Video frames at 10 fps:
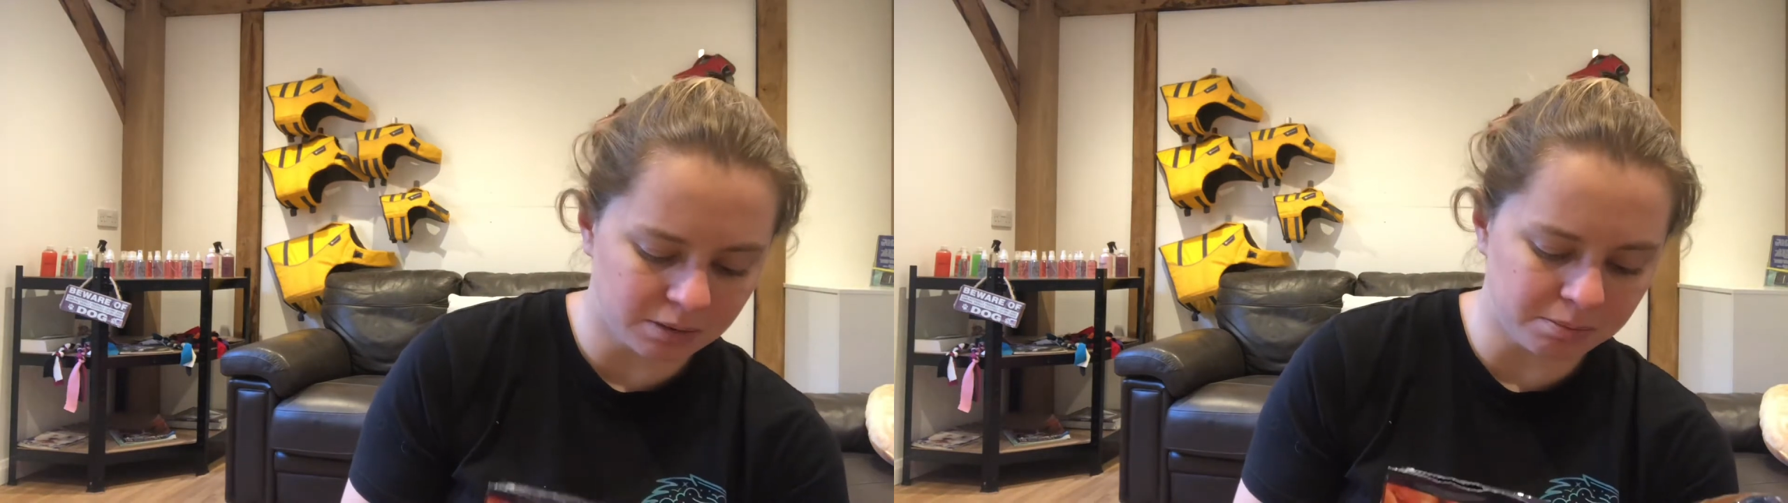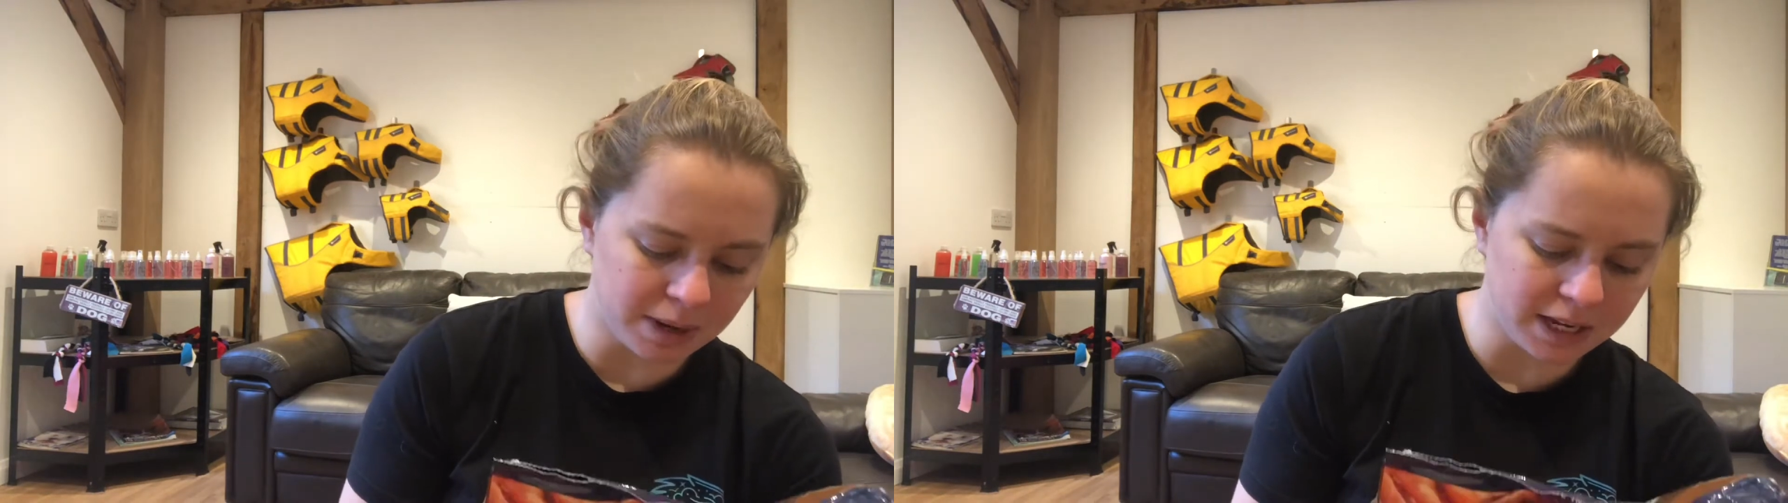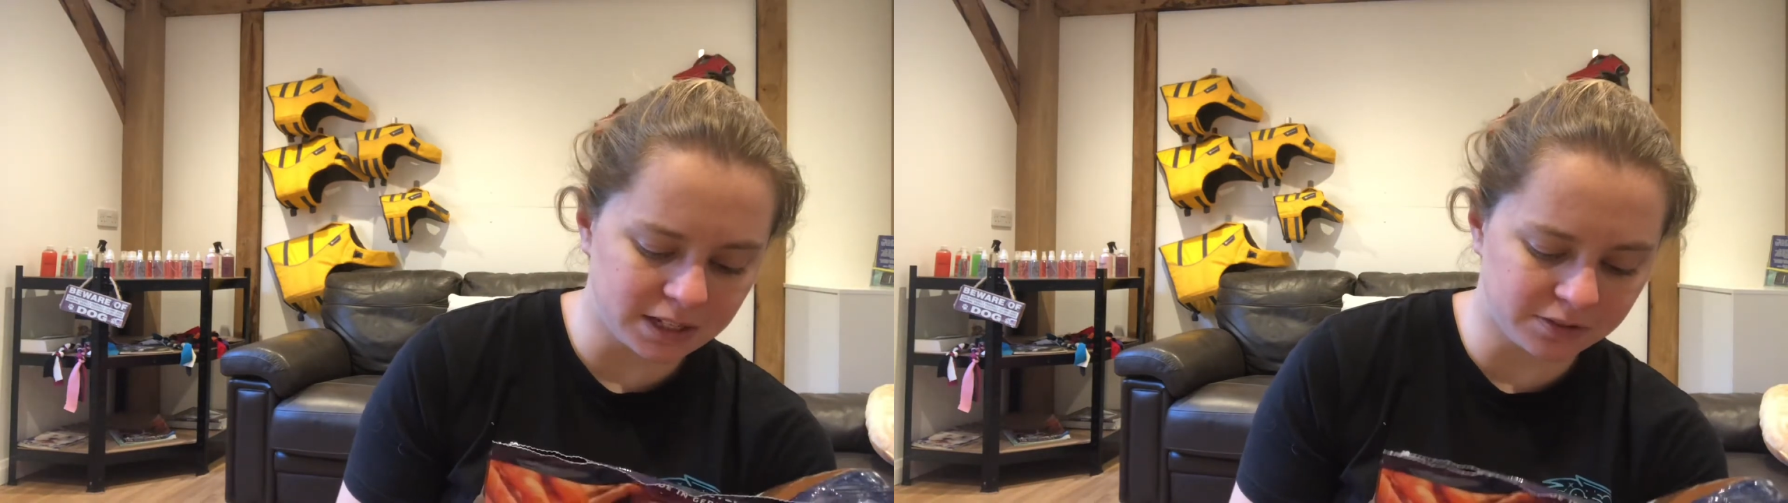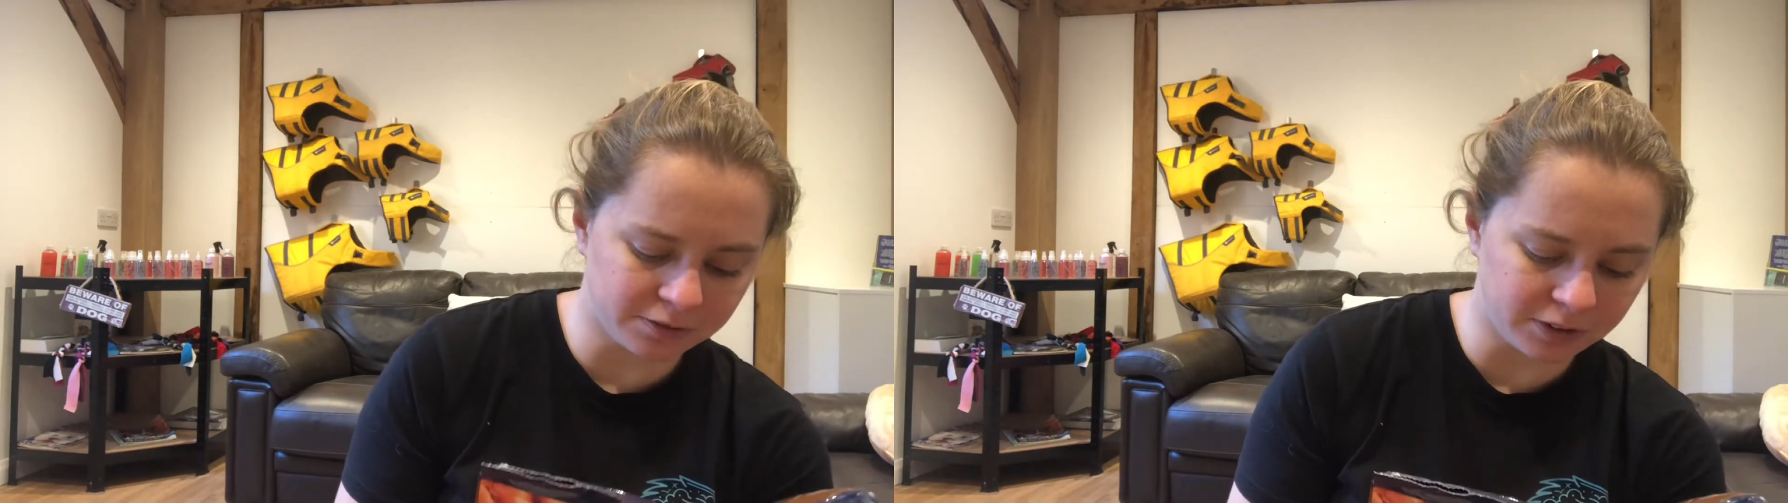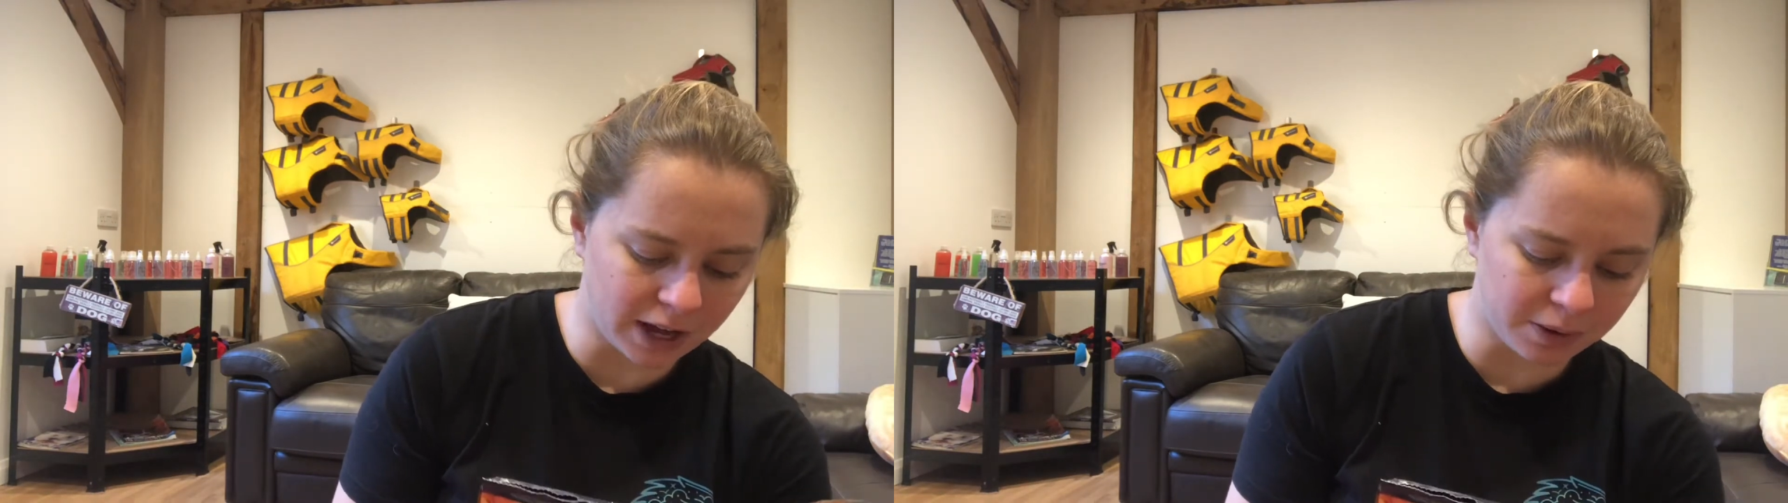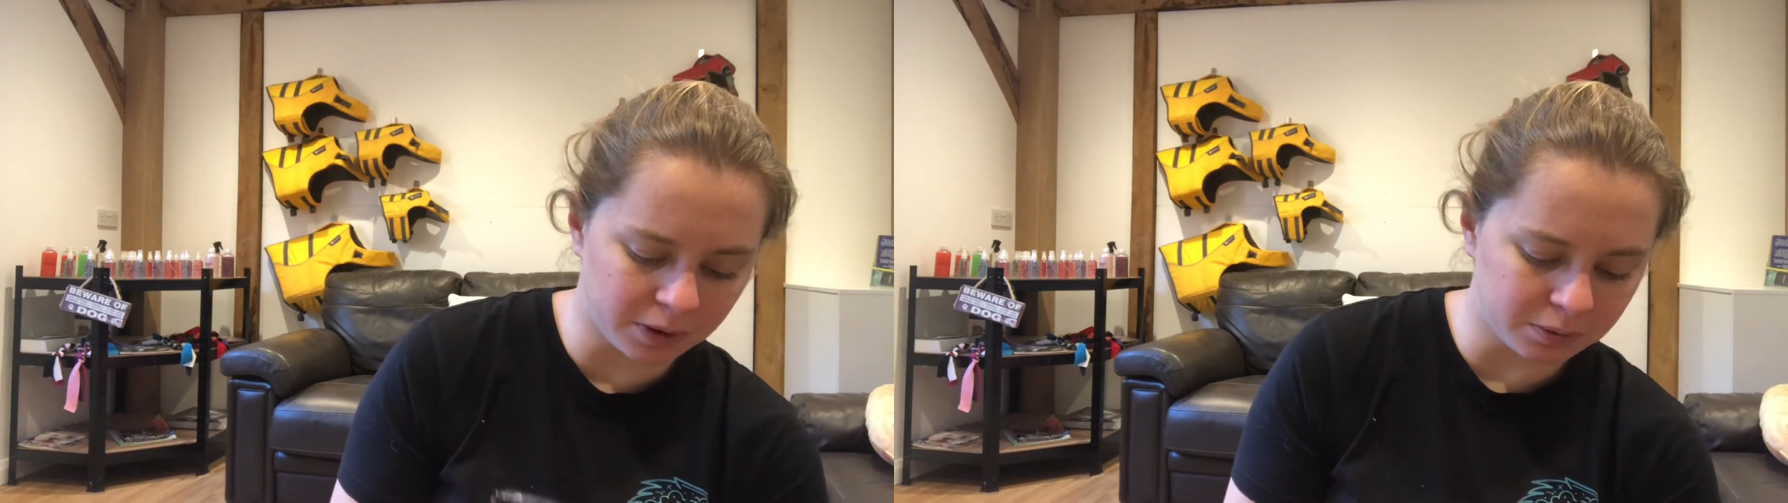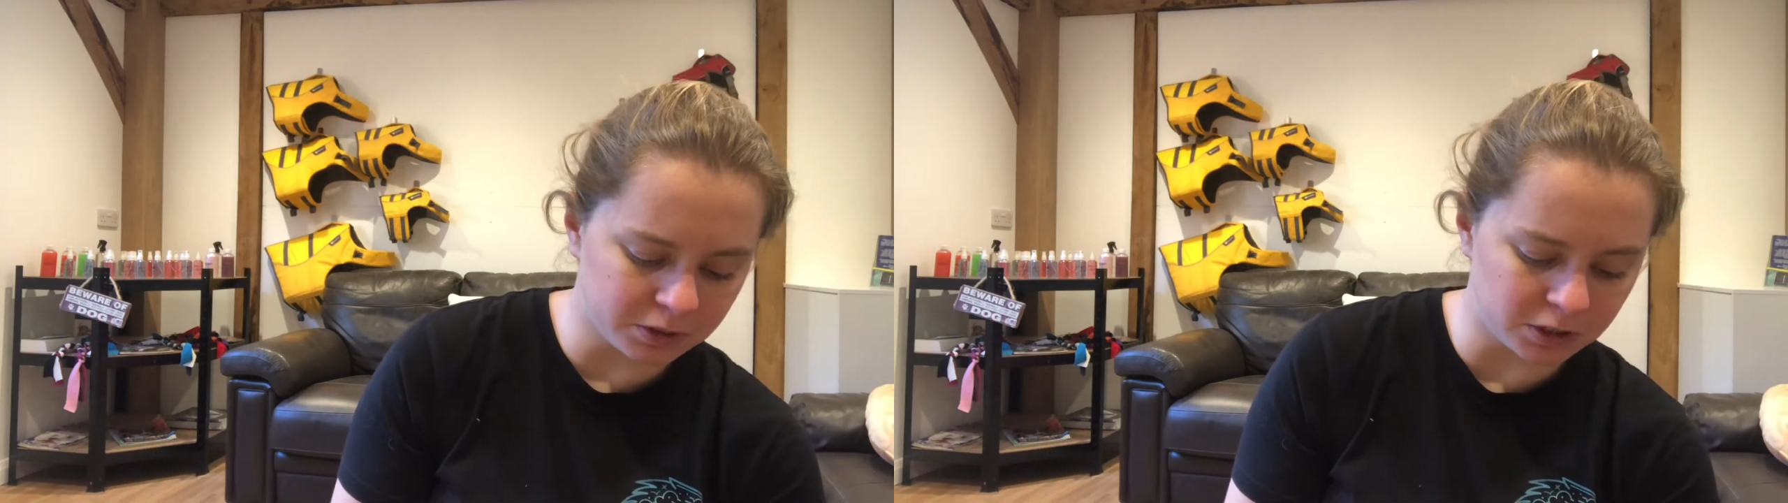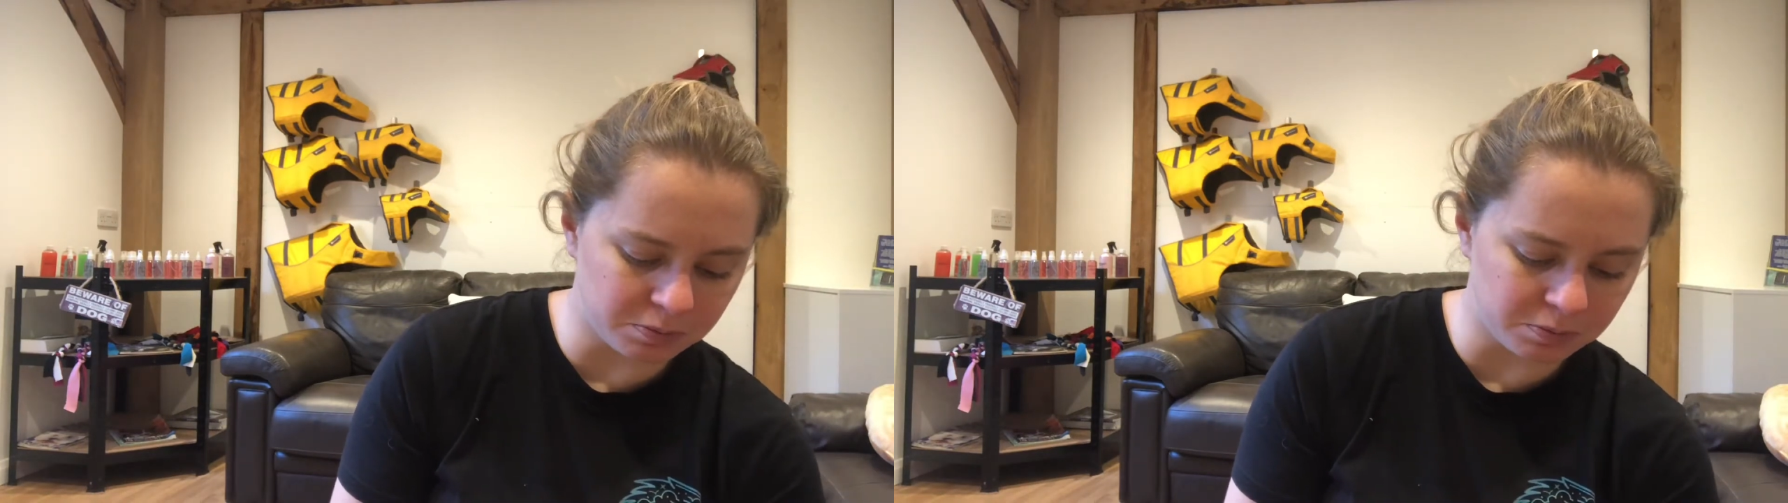maize flour which has